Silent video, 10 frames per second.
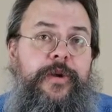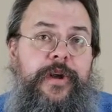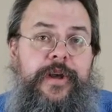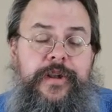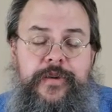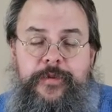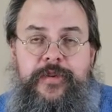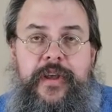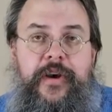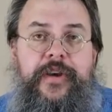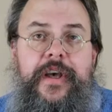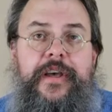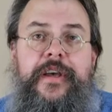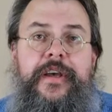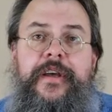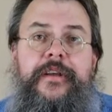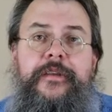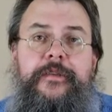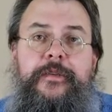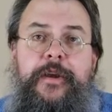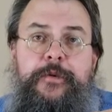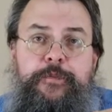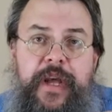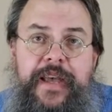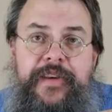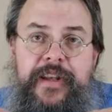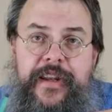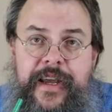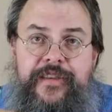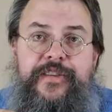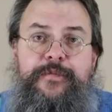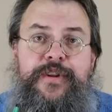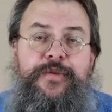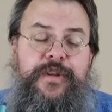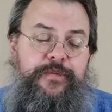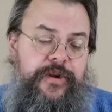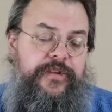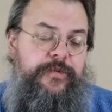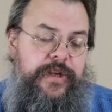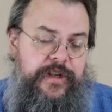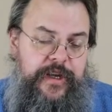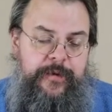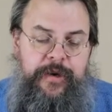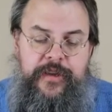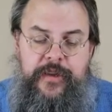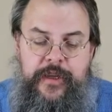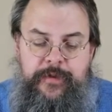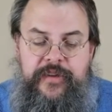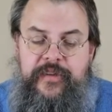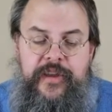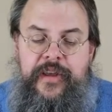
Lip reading: and we say, okay, they're behaving nicely between the points, so we can talk about the limits,